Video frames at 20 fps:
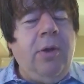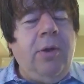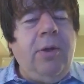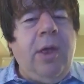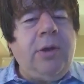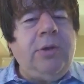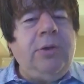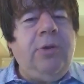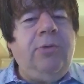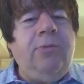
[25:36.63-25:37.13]

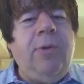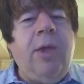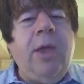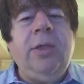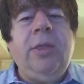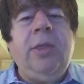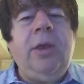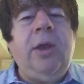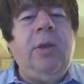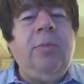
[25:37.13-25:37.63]
not just
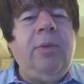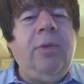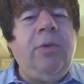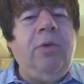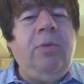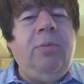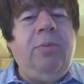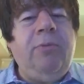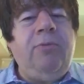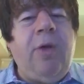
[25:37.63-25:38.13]
regulated, but
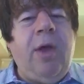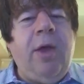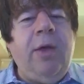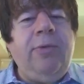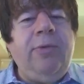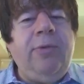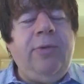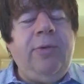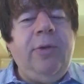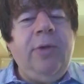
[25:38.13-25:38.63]

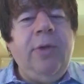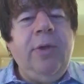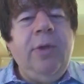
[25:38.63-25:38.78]
supervised.